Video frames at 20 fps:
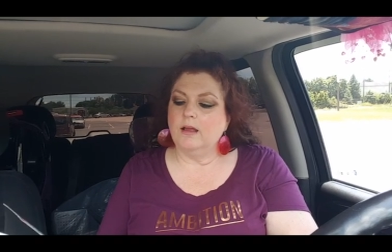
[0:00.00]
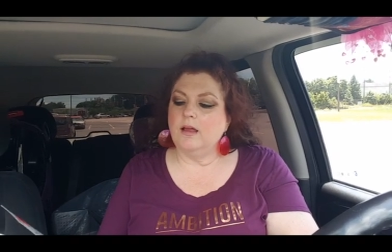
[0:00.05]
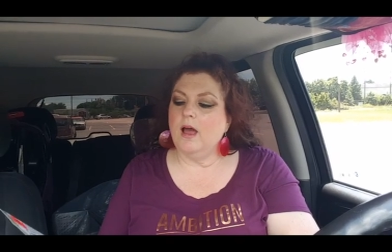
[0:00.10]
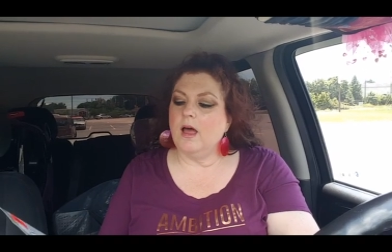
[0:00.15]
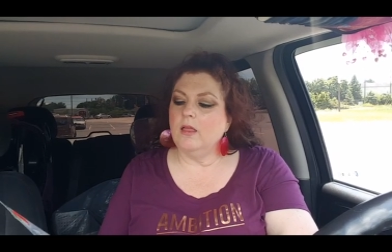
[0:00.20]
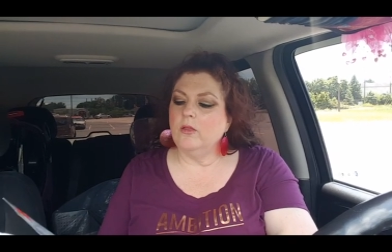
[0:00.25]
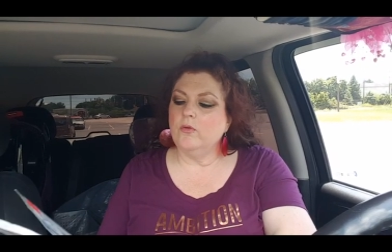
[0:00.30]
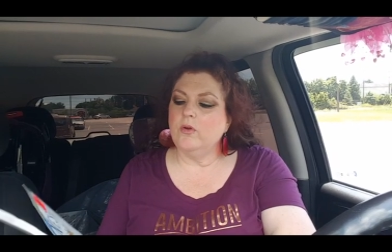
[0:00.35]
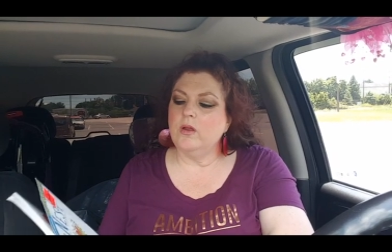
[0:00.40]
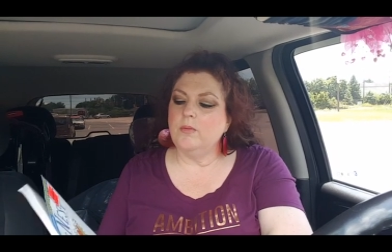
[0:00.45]

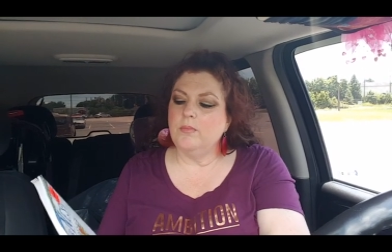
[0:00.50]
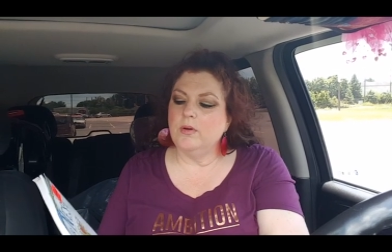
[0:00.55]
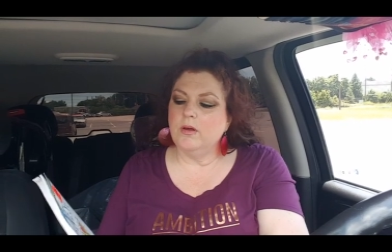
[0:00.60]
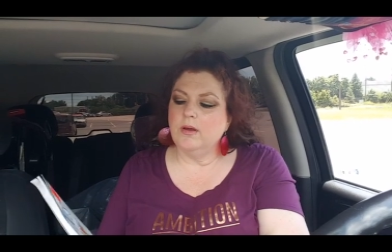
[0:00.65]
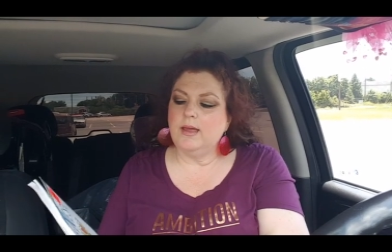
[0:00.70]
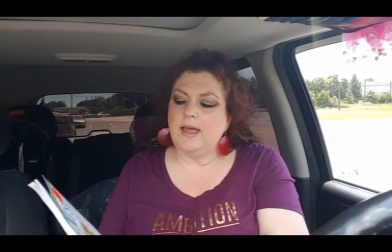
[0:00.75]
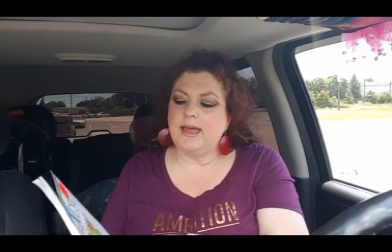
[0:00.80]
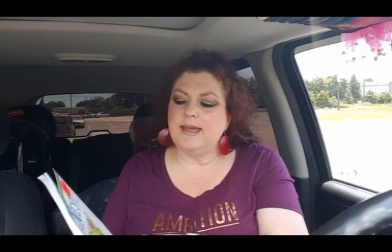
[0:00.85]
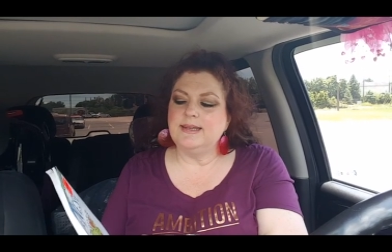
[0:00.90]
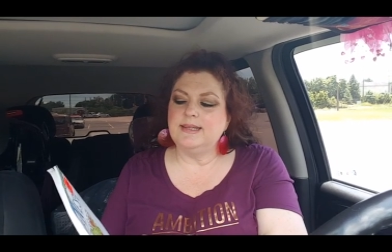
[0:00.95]
Coloring
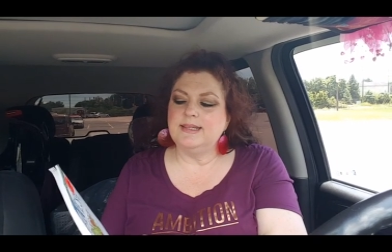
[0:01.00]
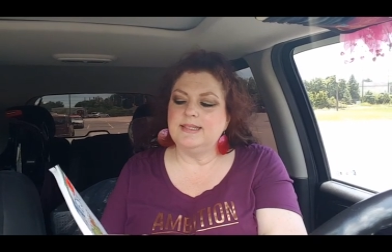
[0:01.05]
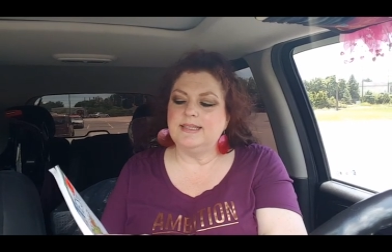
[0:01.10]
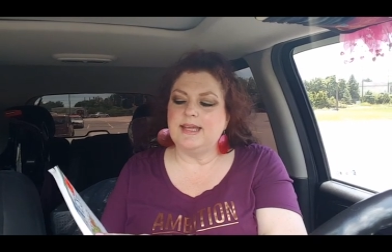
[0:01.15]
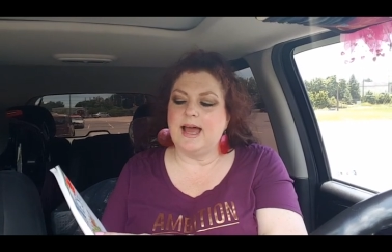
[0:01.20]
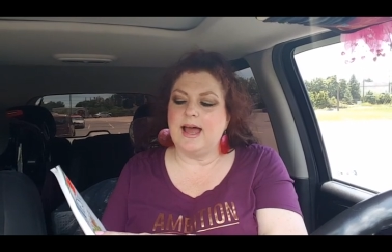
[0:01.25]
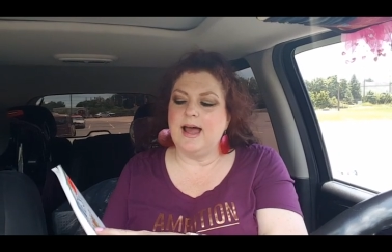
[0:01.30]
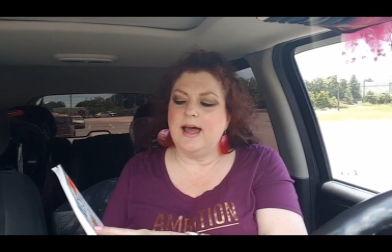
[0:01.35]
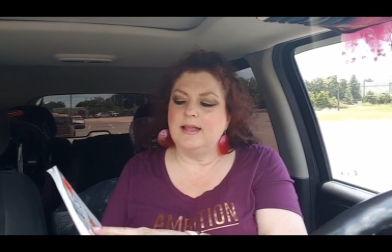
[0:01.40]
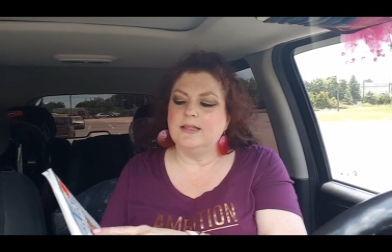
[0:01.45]
Book and
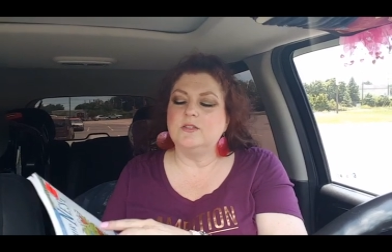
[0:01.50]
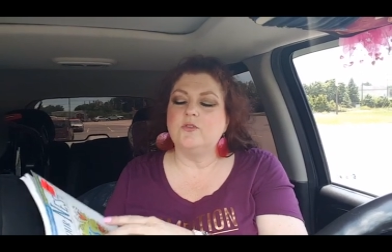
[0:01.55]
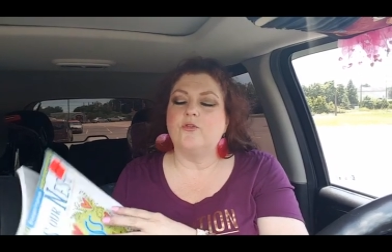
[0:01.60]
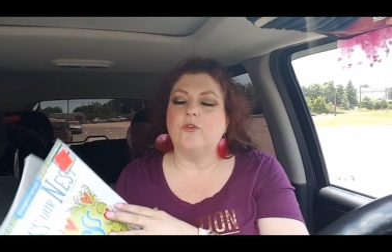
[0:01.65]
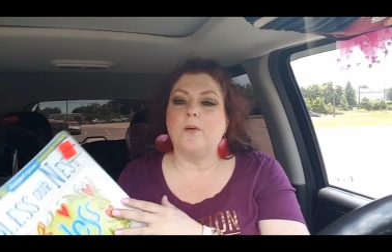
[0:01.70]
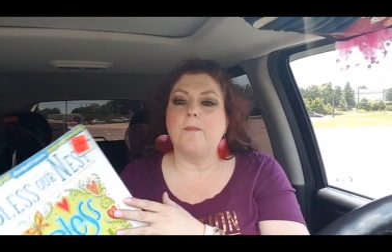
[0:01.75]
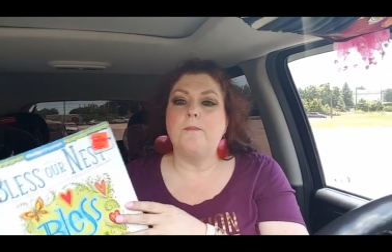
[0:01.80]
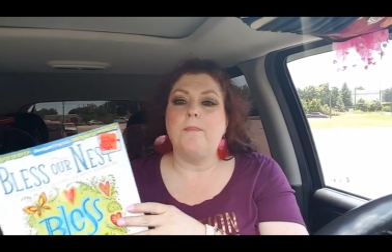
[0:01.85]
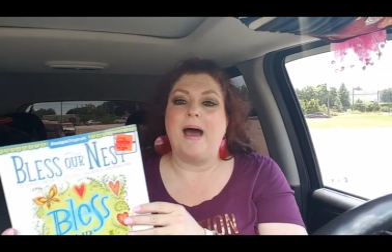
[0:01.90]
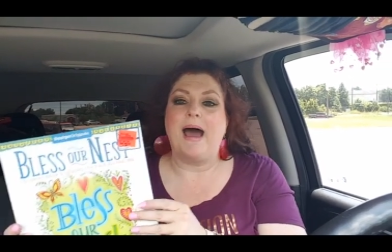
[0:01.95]
Designs
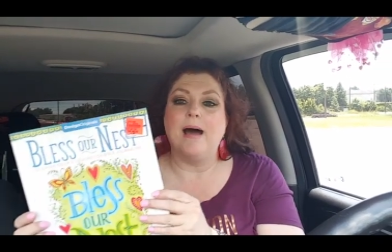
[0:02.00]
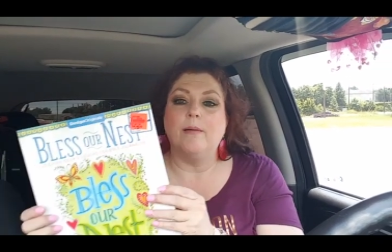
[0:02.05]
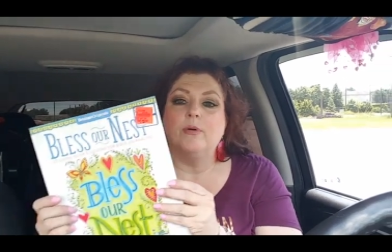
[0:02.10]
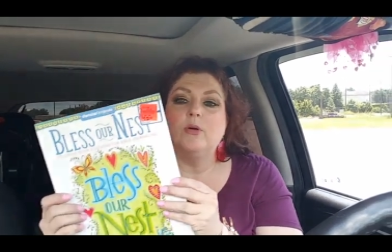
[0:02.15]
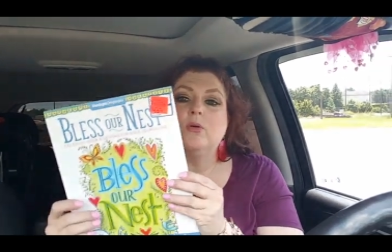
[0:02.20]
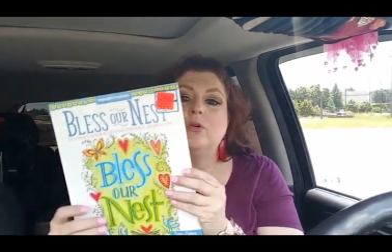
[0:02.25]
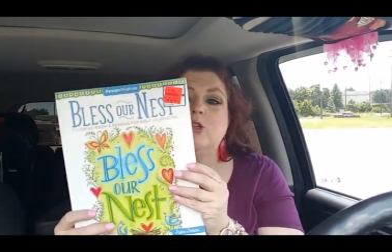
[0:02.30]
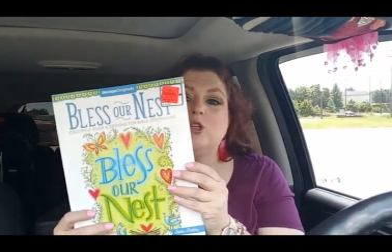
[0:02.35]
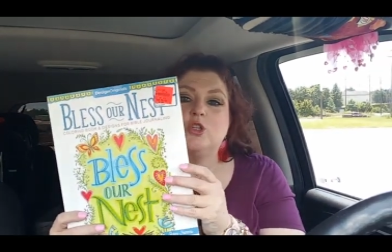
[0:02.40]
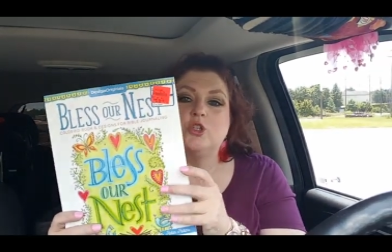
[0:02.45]
for
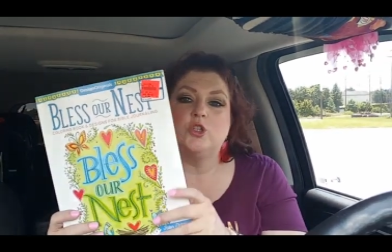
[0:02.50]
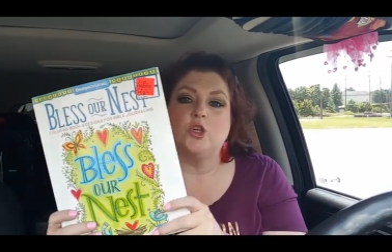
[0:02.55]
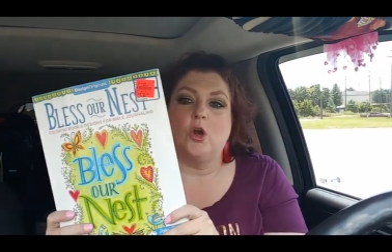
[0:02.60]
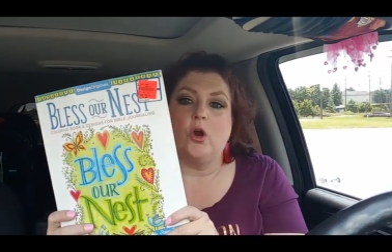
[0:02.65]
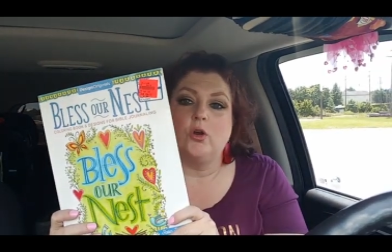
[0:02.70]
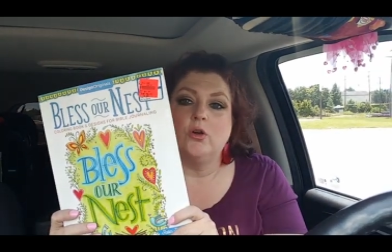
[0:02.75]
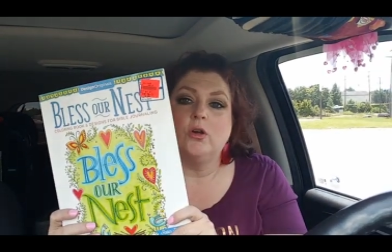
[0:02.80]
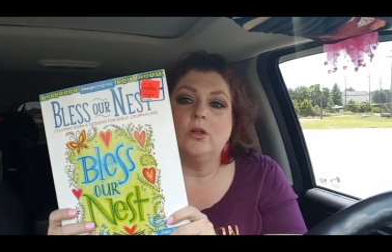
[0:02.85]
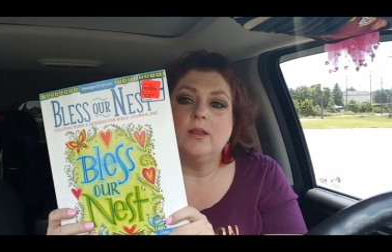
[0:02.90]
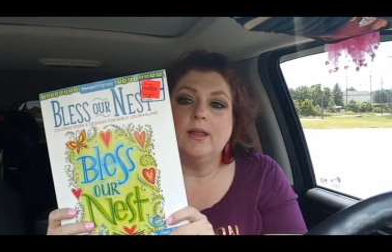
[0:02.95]
Bible
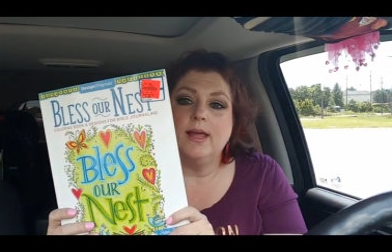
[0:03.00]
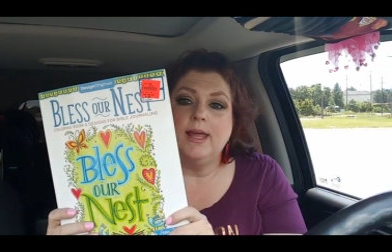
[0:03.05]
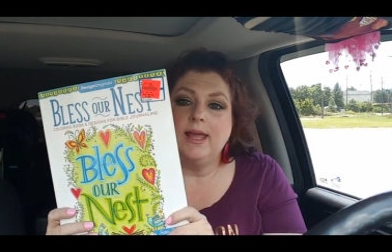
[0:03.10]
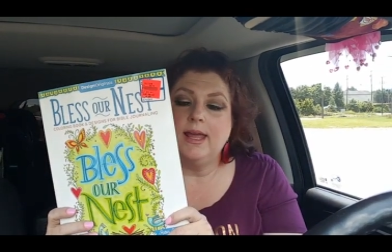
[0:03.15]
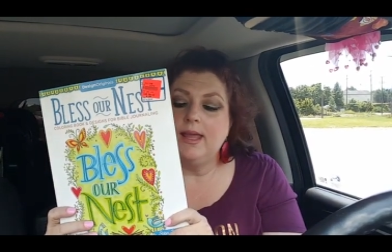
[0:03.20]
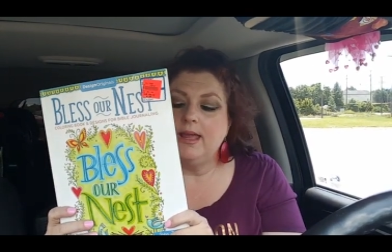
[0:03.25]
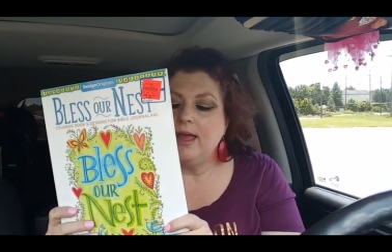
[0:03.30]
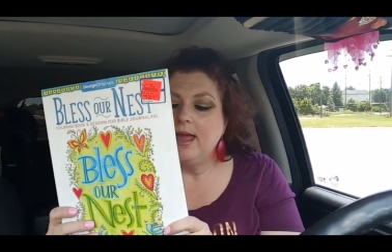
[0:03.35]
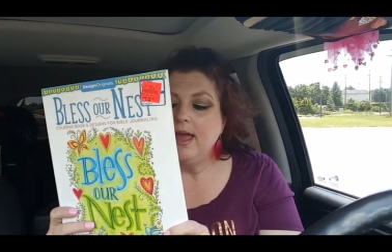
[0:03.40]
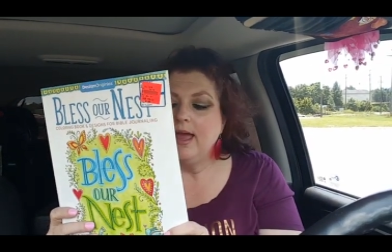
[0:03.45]

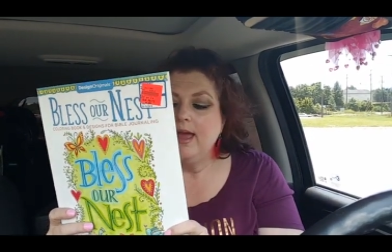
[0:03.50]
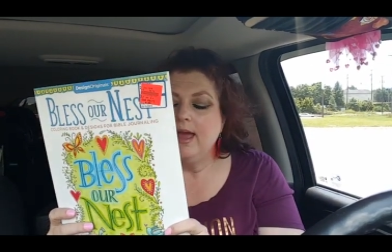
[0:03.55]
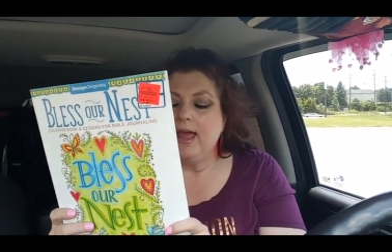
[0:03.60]
Journaling.